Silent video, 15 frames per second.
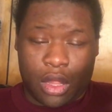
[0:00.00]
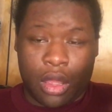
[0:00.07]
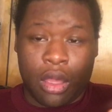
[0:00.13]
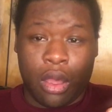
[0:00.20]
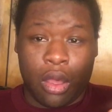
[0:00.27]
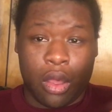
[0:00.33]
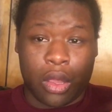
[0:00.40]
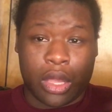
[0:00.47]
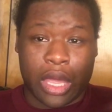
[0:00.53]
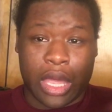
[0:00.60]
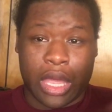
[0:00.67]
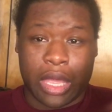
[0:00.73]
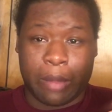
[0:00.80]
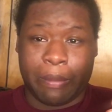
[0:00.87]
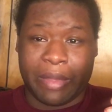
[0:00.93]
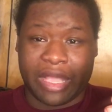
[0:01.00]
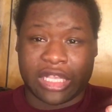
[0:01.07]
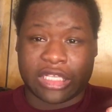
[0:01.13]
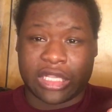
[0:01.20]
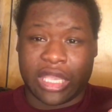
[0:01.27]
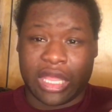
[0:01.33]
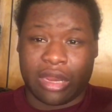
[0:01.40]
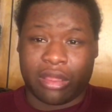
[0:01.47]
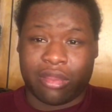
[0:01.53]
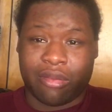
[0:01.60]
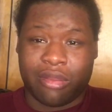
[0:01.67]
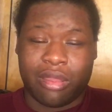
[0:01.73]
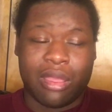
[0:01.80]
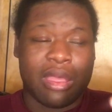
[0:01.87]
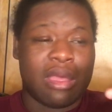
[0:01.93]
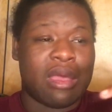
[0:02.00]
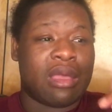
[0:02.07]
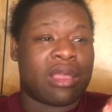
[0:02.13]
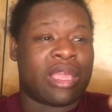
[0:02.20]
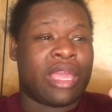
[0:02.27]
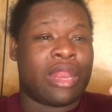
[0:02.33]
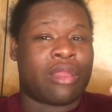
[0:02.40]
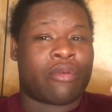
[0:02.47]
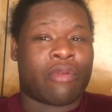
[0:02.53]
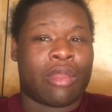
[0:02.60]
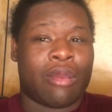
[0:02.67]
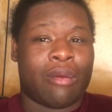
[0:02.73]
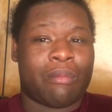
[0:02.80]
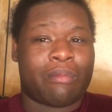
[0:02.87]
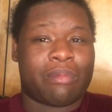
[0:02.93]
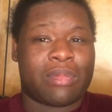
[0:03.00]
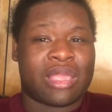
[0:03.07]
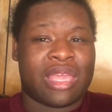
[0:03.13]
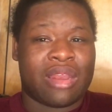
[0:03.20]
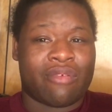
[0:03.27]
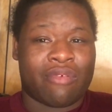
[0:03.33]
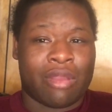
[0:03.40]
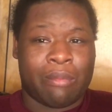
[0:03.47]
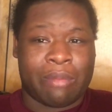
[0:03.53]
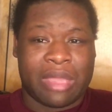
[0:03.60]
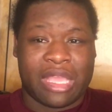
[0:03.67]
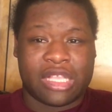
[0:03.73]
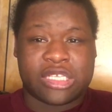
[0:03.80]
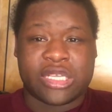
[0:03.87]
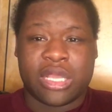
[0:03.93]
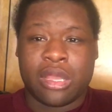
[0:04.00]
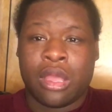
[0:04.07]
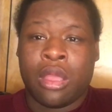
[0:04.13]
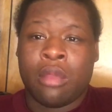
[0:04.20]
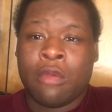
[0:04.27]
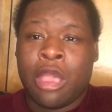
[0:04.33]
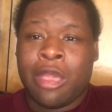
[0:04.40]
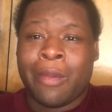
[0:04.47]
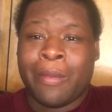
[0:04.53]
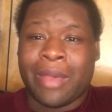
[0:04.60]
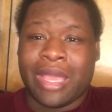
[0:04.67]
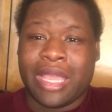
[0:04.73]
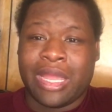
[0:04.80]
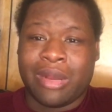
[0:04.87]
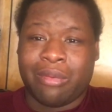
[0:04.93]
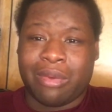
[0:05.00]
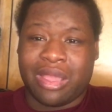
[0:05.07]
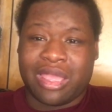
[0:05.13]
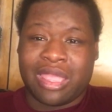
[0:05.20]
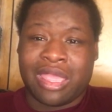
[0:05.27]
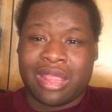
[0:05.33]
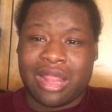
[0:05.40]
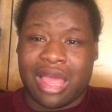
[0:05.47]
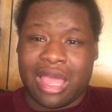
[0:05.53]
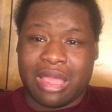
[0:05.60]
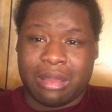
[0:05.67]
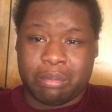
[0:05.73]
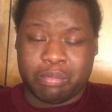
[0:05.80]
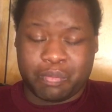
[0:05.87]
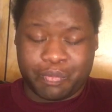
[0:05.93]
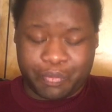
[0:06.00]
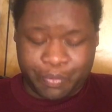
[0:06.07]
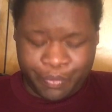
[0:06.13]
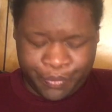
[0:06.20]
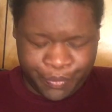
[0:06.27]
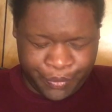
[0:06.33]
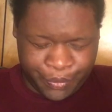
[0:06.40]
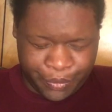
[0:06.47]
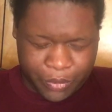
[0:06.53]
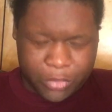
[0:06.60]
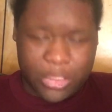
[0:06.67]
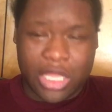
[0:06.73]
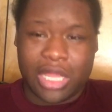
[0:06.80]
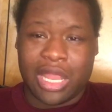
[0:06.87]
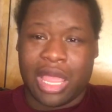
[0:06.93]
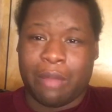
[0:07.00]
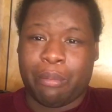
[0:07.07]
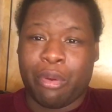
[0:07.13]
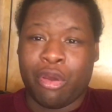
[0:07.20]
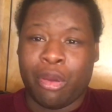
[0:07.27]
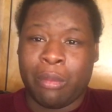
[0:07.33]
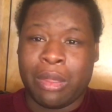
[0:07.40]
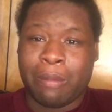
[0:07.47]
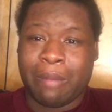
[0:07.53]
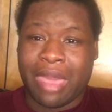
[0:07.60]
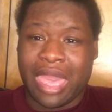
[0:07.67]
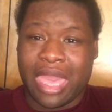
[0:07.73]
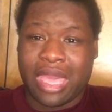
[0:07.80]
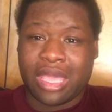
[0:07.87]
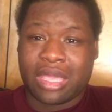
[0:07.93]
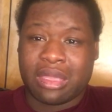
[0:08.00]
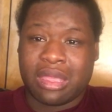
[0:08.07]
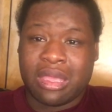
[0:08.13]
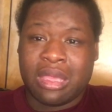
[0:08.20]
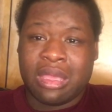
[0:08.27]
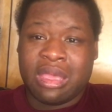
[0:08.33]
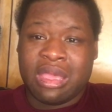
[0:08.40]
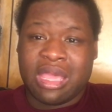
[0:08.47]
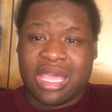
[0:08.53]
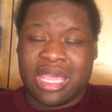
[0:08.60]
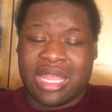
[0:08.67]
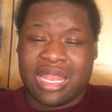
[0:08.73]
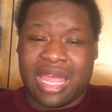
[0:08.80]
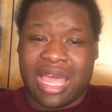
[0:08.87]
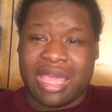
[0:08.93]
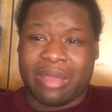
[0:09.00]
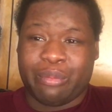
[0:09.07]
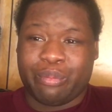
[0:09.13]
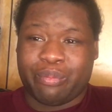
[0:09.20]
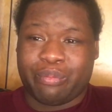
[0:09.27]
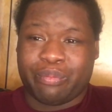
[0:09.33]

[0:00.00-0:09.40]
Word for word: okay, bitch, get a grip, get a grip, get a grip, bitch. But anyway, he like mm, he like pulled me back and like,